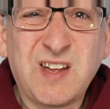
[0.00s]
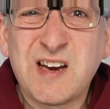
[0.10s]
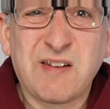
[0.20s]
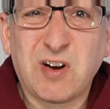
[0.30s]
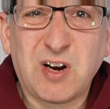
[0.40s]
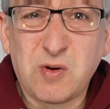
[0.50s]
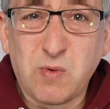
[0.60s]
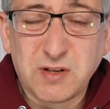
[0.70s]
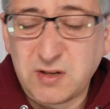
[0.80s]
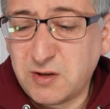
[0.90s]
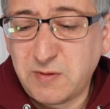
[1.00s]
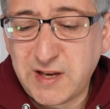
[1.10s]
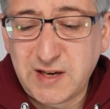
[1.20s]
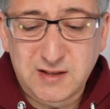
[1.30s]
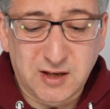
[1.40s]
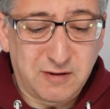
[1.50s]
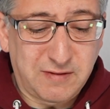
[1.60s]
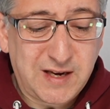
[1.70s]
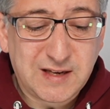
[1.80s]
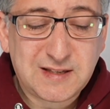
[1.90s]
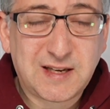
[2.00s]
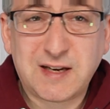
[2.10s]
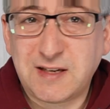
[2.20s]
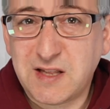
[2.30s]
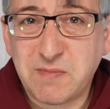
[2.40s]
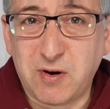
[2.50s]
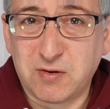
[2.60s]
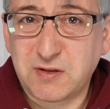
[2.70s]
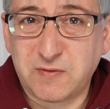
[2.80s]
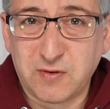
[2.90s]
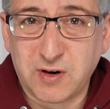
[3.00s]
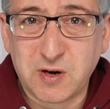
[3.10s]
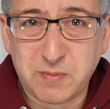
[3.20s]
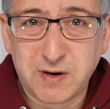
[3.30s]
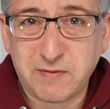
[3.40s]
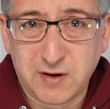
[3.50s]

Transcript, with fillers: didn't have a clue what to do with it, so it sat in the box for a couple of